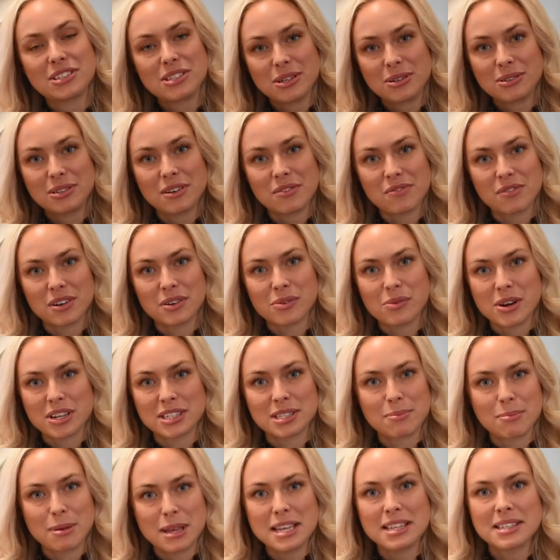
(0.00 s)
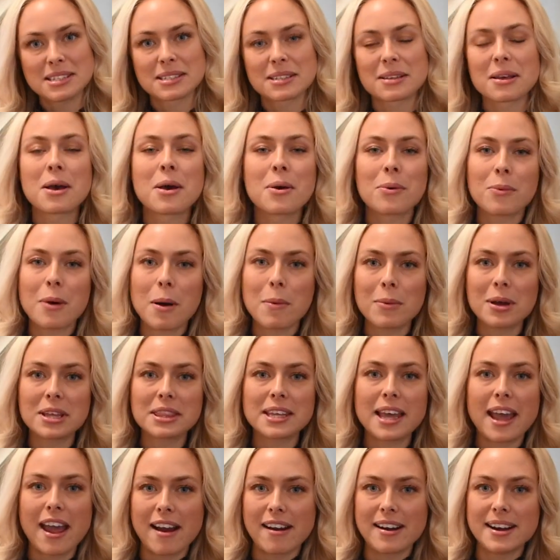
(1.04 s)
two different recipes, one
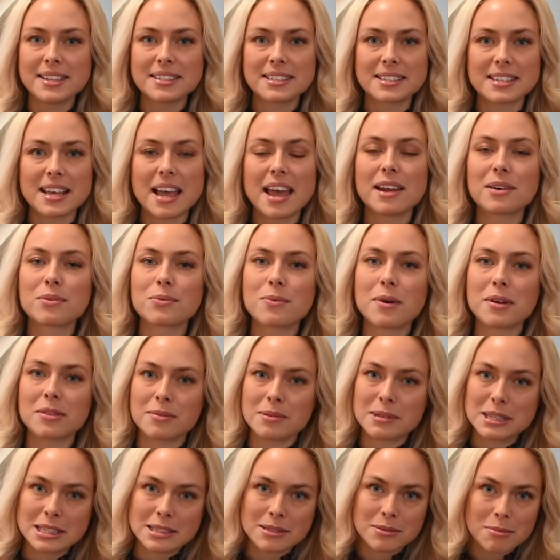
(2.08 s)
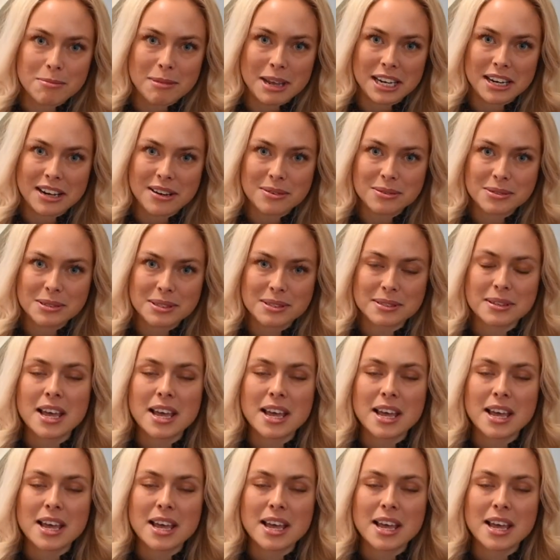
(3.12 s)
with carrots and one with tomatoes.